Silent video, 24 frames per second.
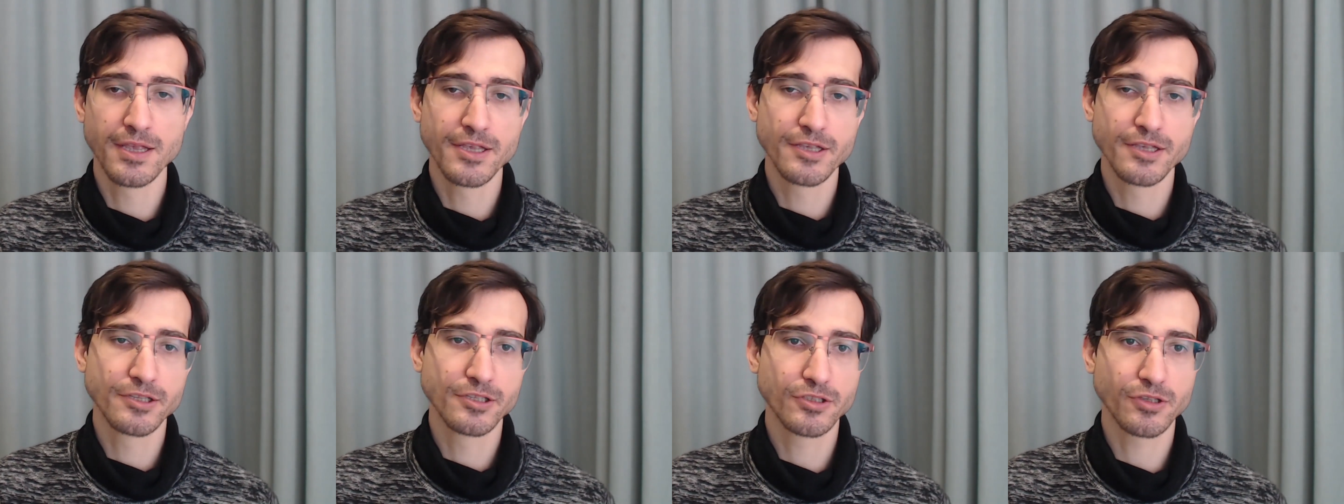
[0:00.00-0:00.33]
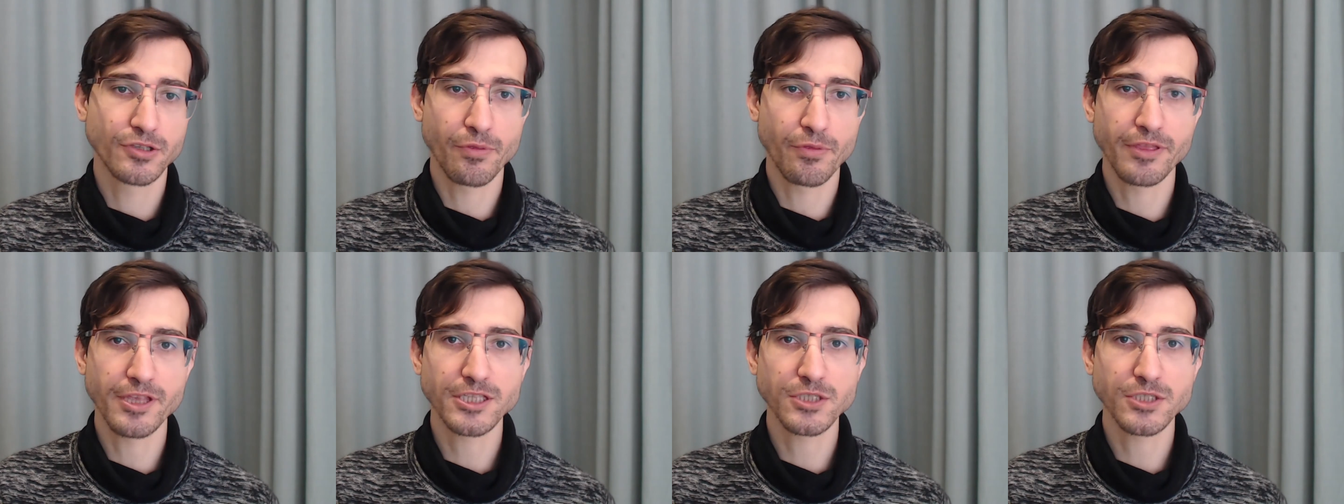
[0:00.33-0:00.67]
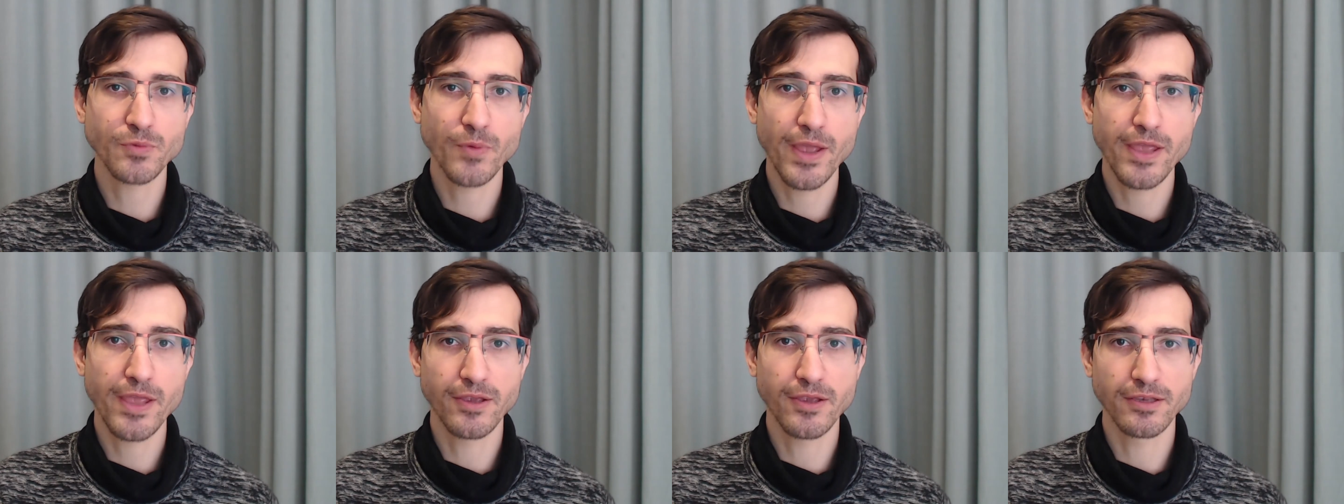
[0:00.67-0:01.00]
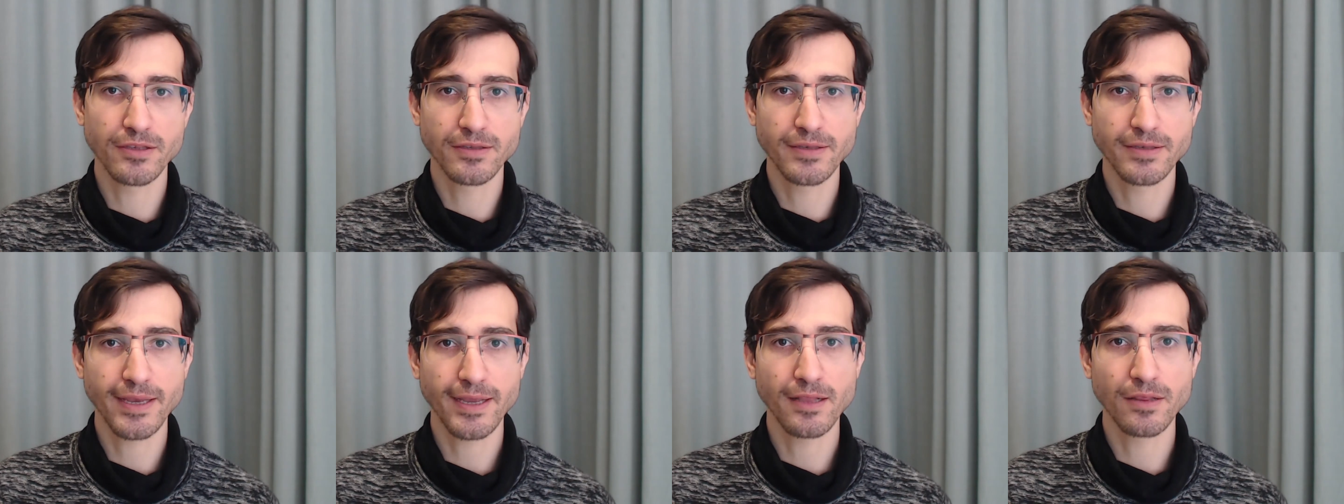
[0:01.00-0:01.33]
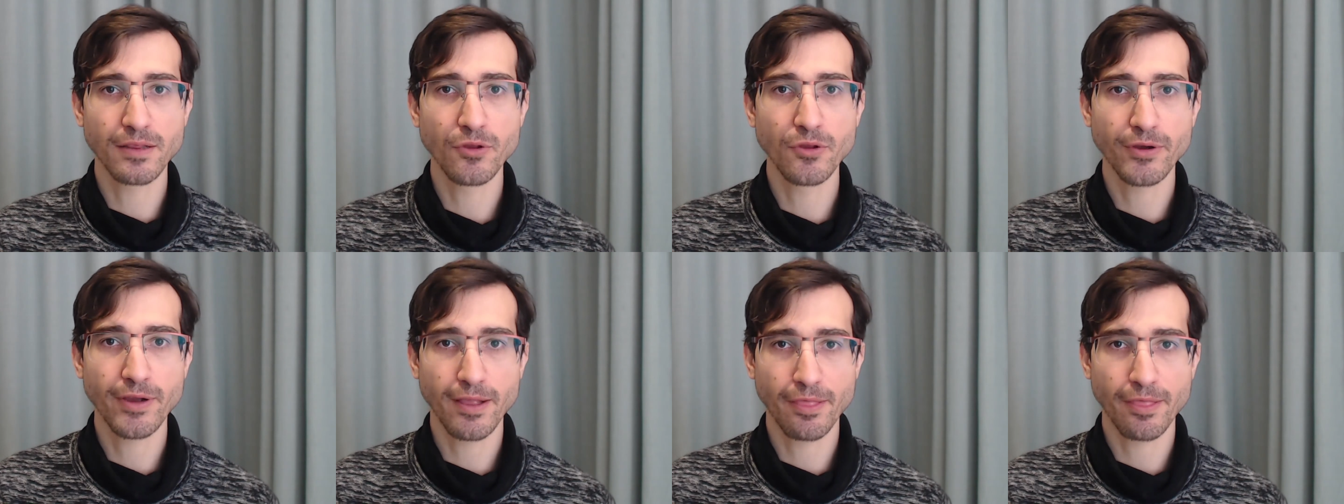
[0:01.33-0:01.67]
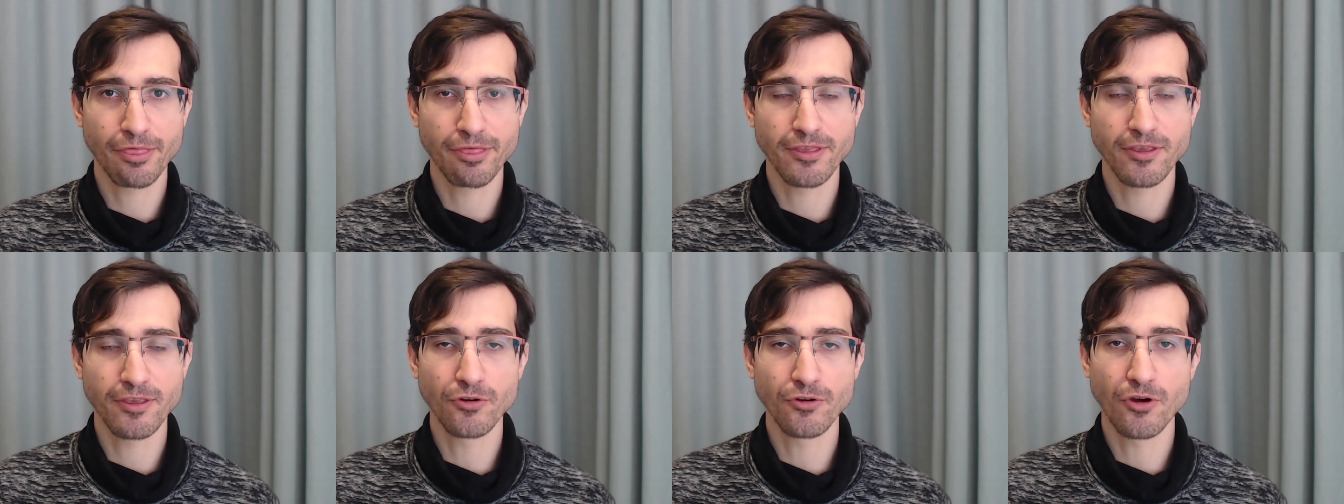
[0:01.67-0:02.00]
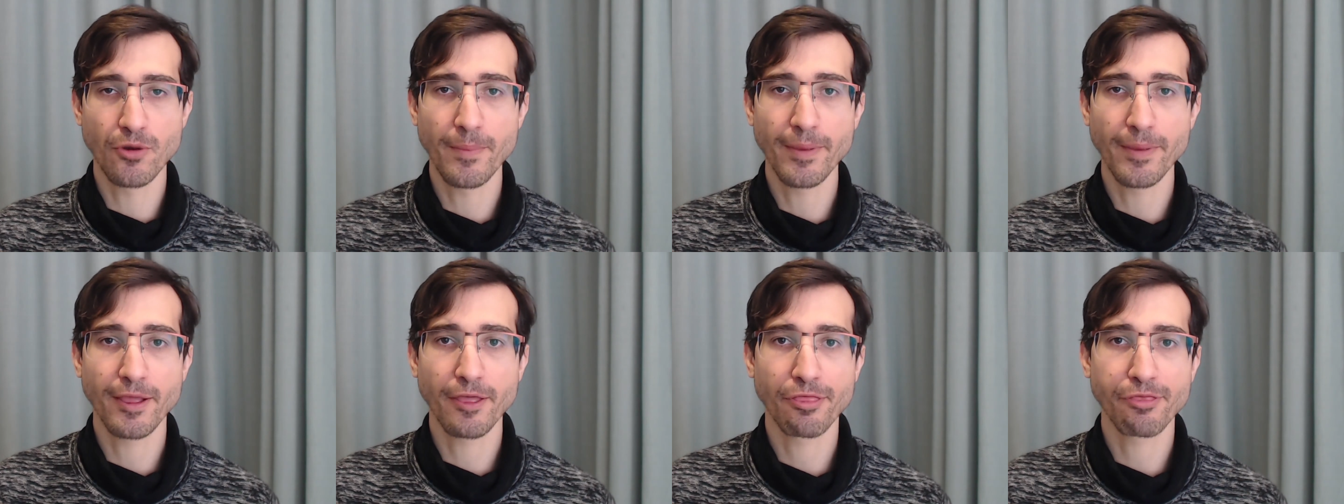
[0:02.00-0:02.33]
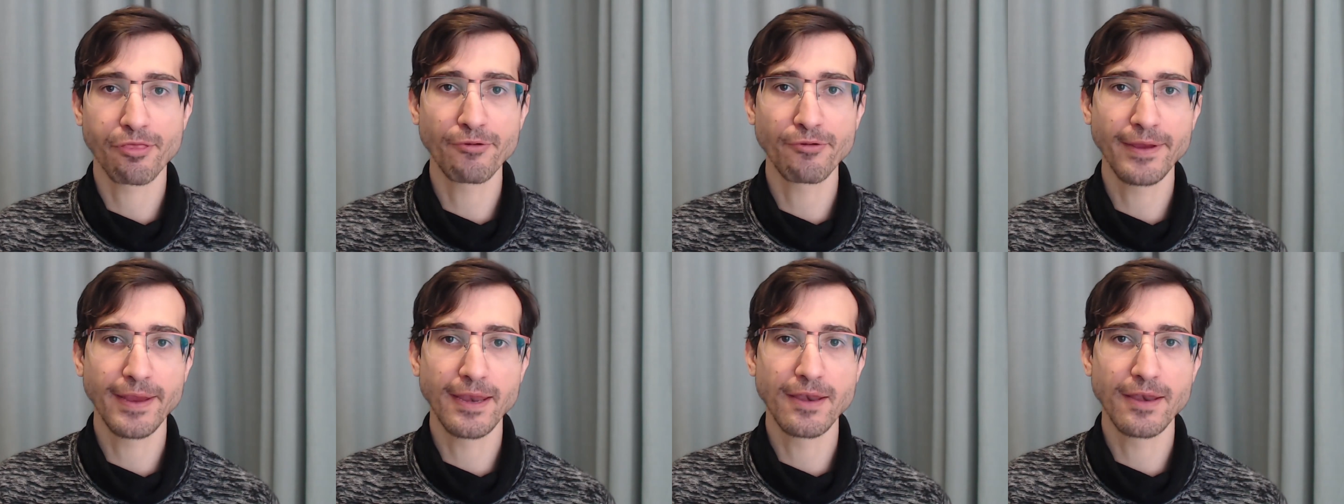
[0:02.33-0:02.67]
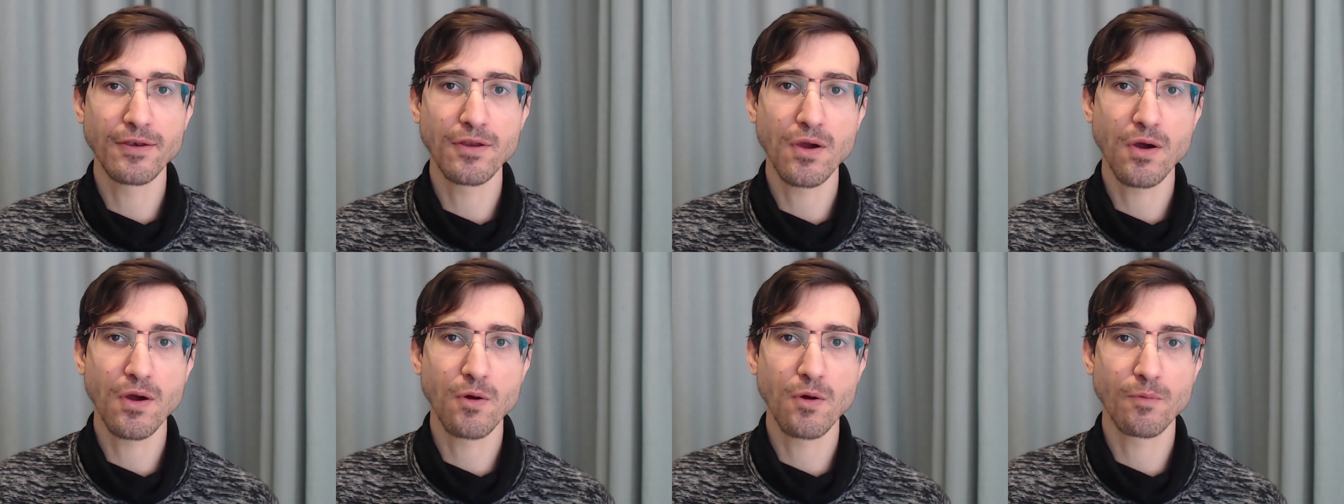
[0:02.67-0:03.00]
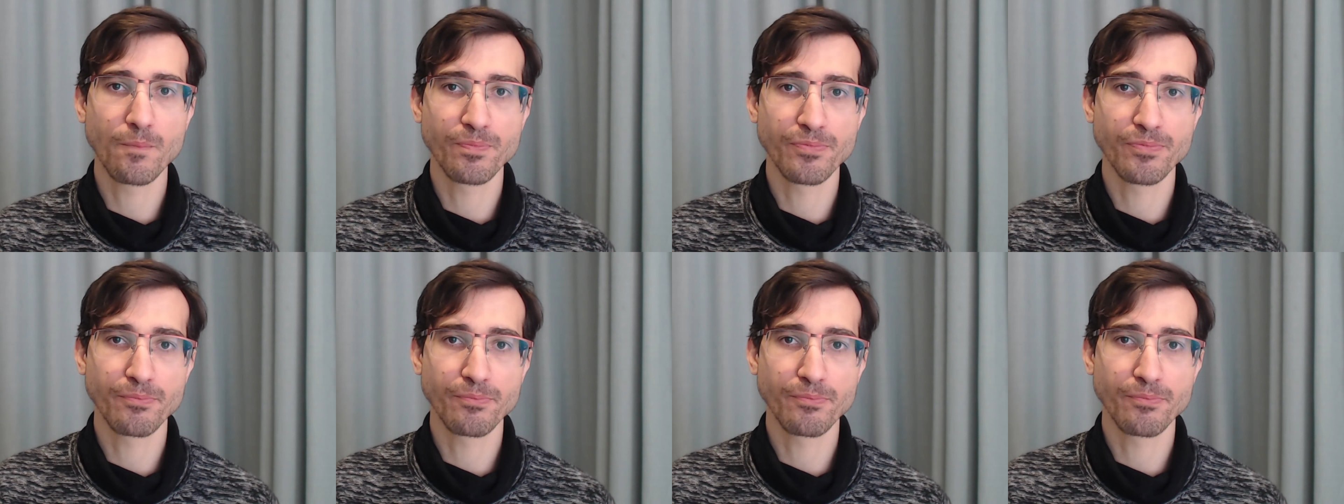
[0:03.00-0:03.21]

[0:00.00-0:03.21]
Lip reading: So this way you can take a look at your omega-3 and know